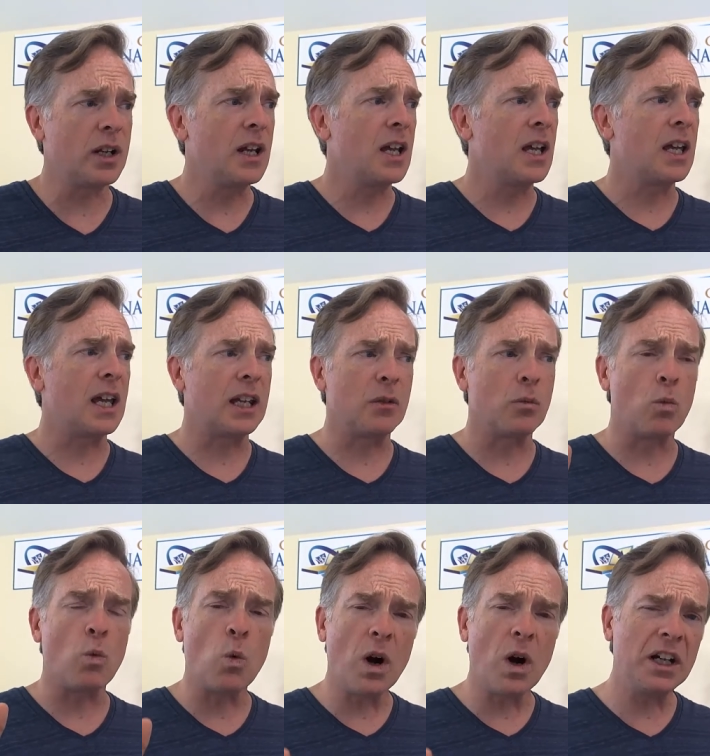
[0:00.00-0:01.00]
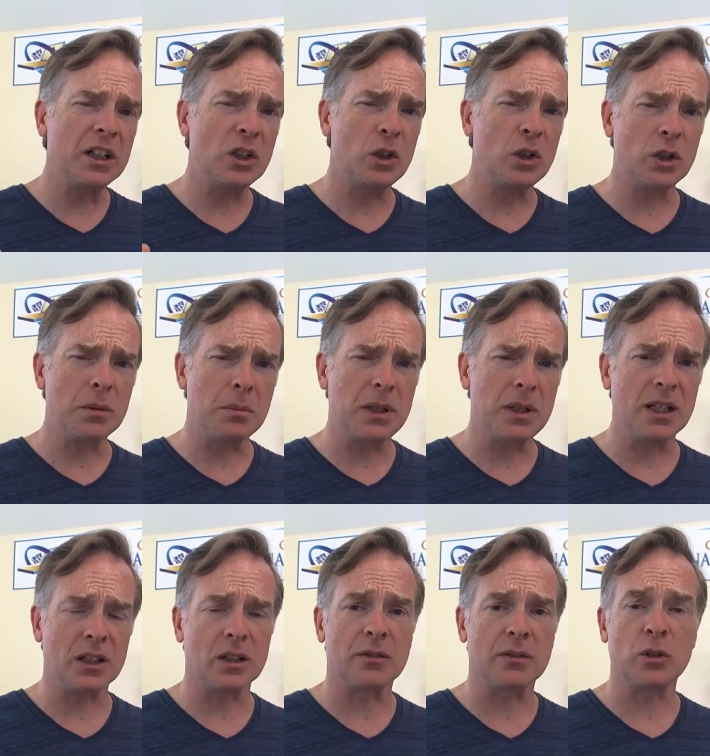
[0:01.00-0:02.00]
And one good media
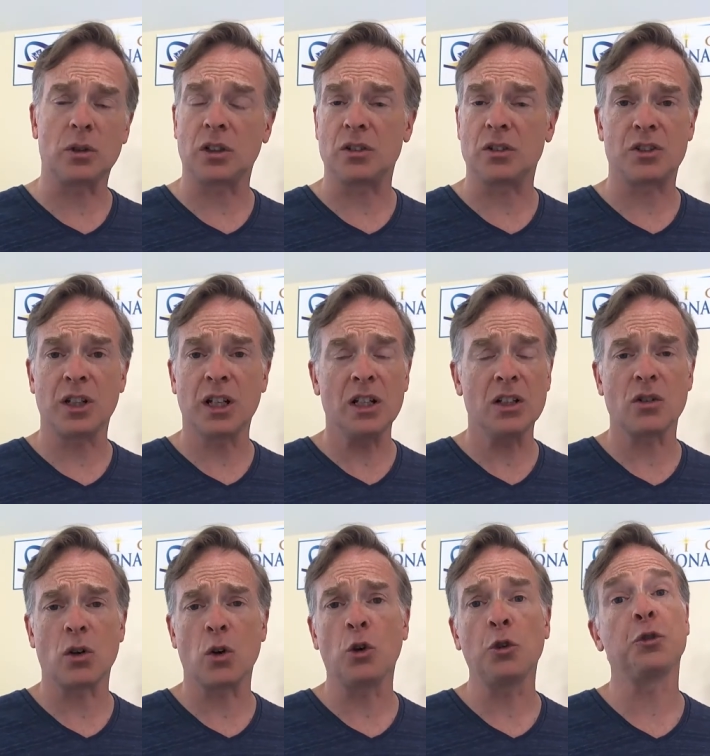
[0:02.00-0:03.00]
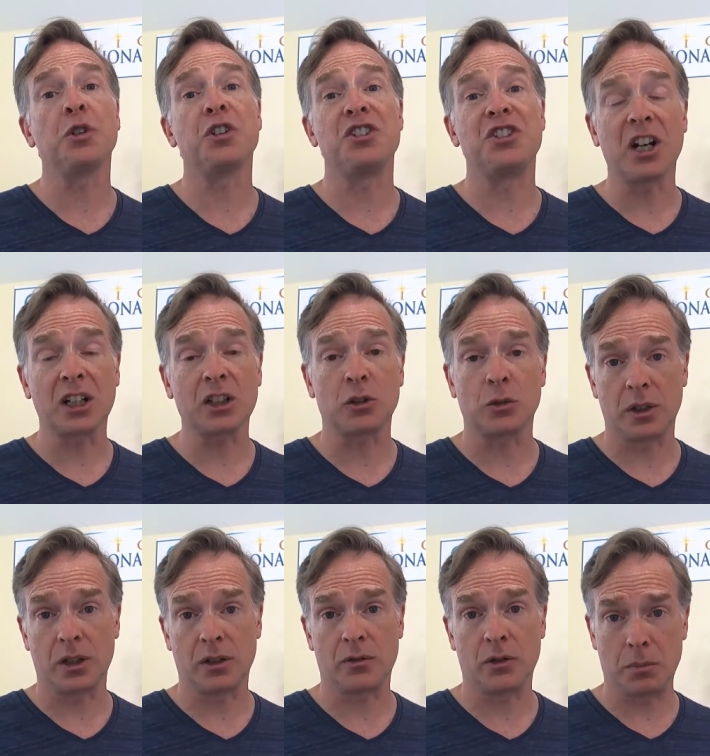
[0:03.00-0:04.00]
interview can change the whole trajectory
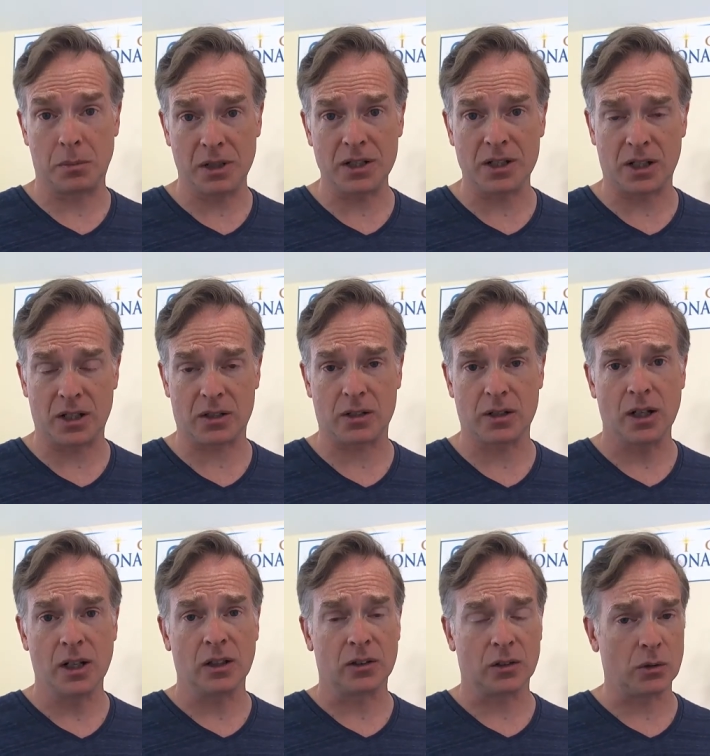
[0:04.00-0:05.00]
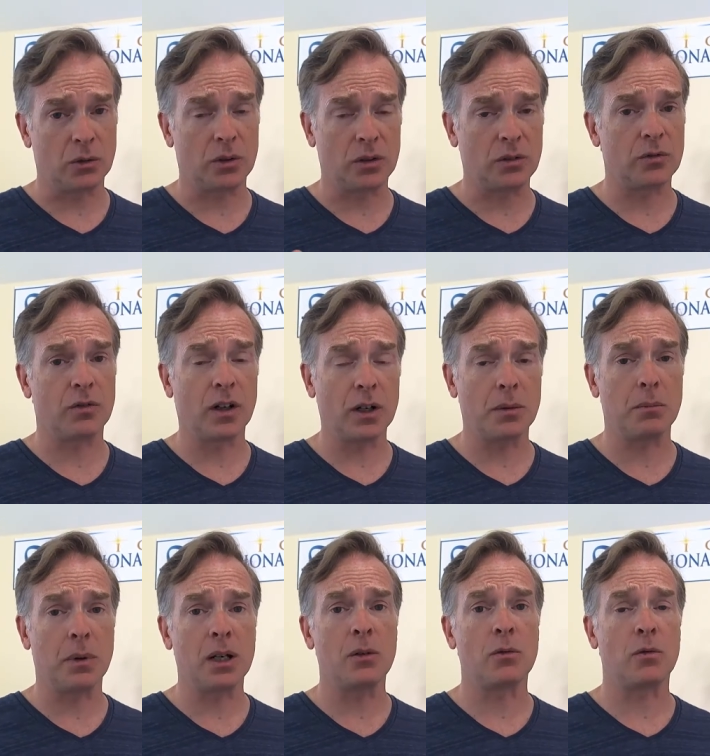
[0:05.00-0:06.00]
of your business. So very
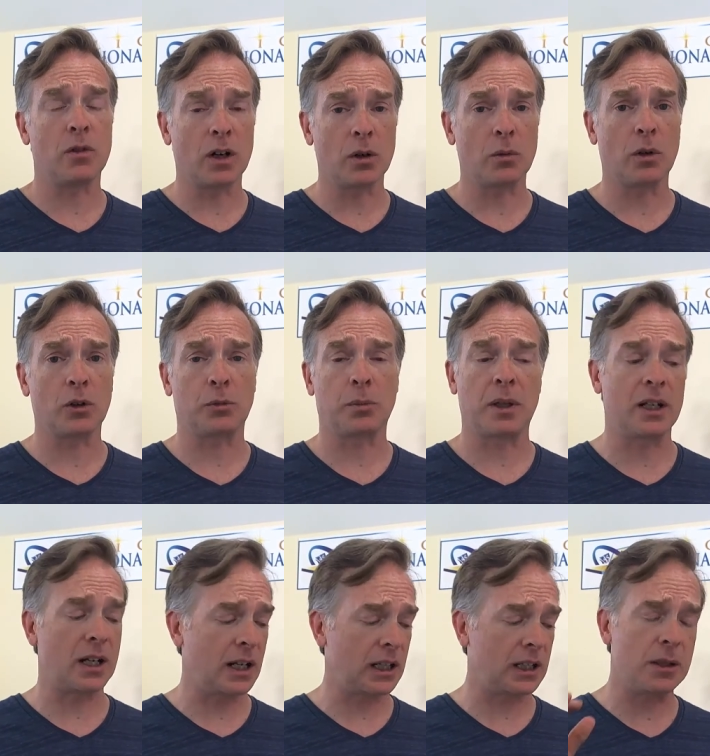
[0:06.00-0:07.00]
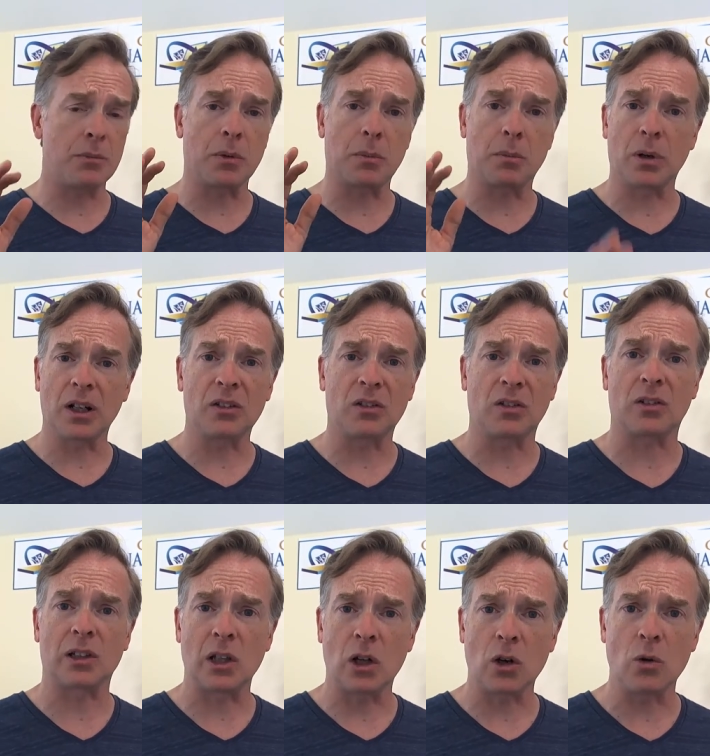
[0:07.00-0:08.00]
money very well spent, and I keep the prices
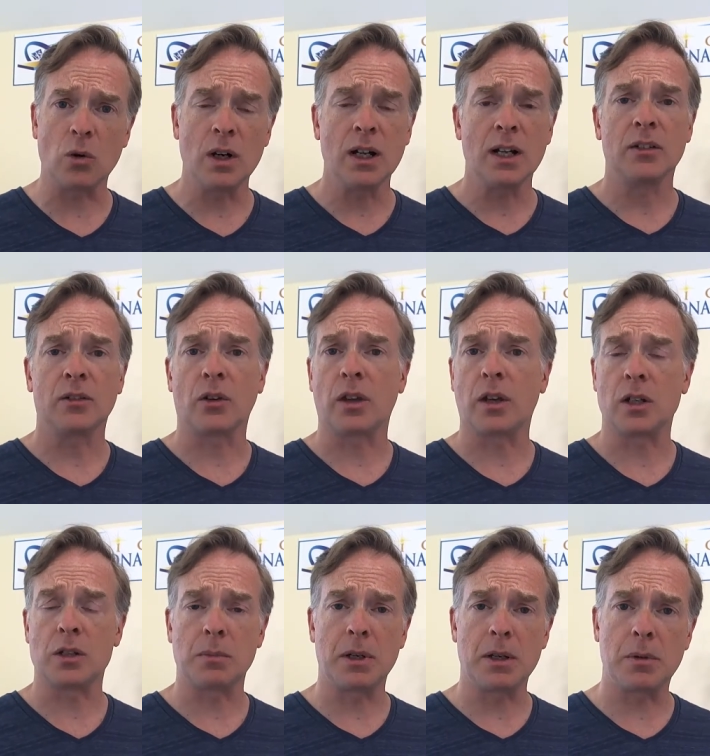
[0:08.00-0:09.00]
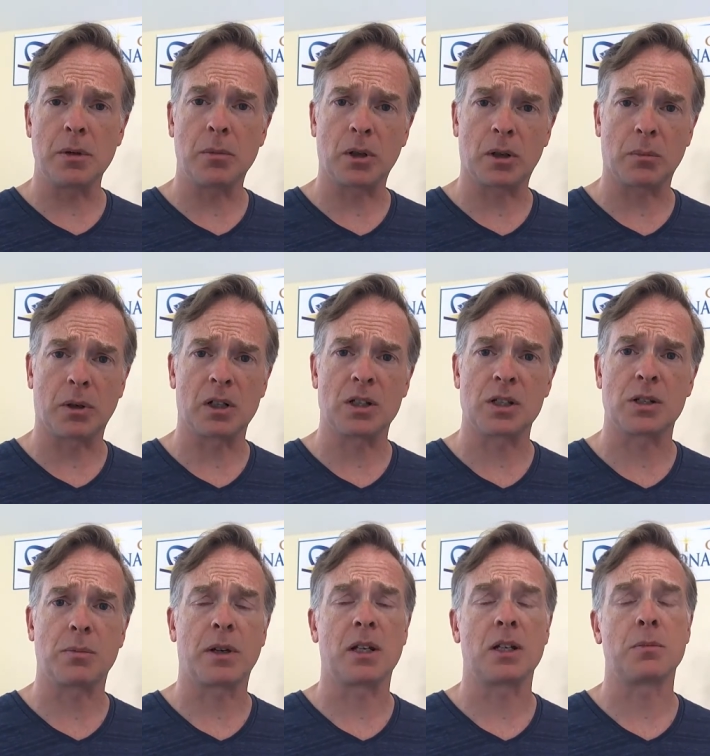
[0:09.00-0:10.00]
low so that as many people can
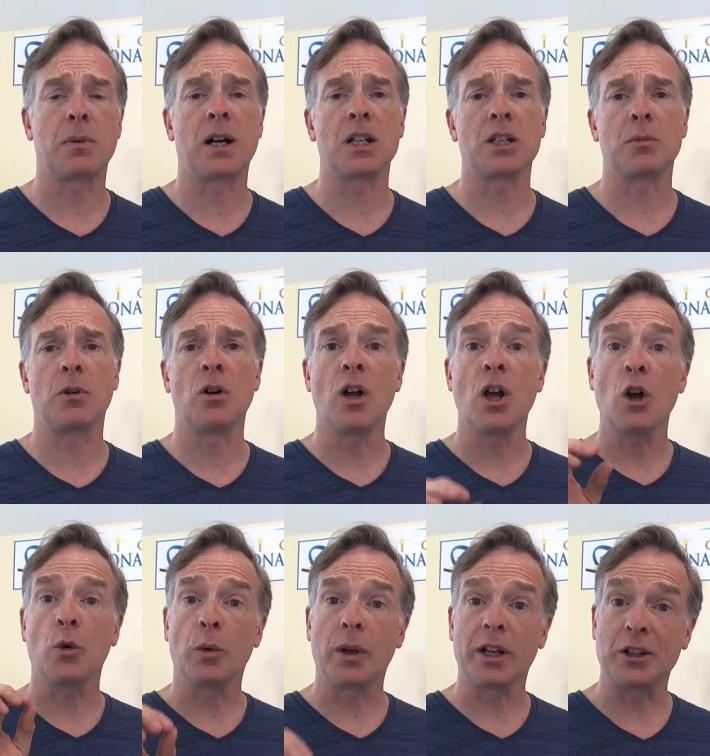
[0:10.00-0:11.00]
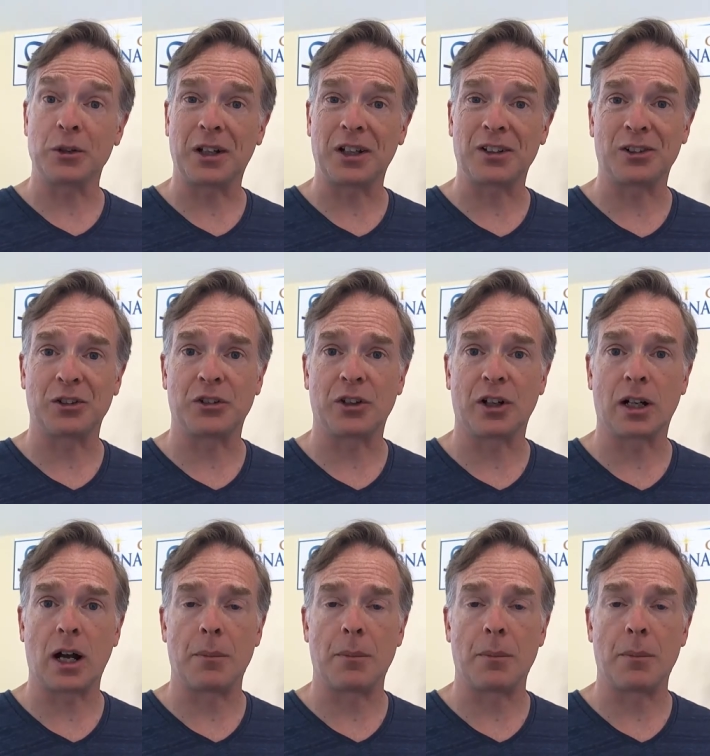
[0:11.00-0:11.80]
participate as possible. RadioGuestList.com.